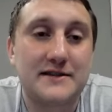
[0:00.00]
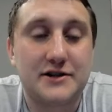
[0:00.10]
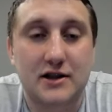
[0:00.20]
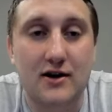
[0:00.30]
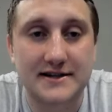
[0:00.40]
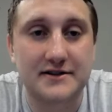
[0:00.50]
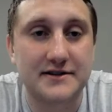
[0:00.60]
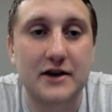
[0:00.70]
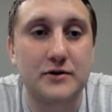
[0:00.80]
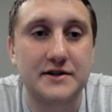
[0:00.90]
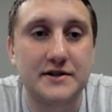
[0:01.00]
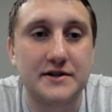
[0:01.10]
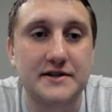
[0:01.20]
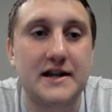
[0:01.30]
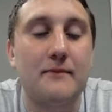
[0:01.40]
They just lost because they couldn't
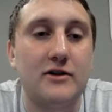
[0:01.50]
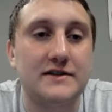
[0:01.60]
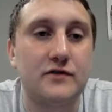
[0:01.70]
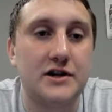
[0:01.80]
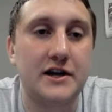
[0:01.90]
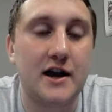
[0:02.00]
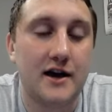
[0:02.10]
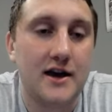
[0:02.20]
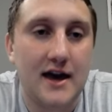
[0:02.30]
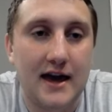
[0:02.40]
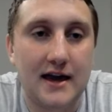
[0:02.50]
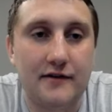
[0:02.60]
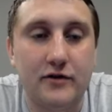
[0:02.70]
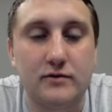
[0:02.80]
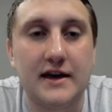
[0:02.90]
stop West Virginia and
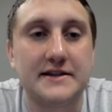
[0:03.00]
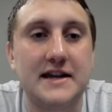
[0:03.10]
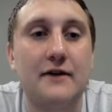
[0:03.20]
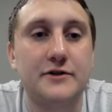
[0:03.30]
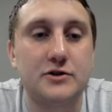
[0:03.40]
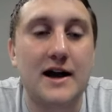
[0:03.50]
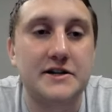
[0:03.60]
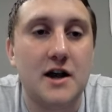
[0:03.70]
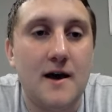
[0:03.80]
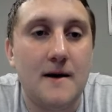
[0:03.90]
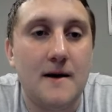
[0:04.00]
a few things down the stretch.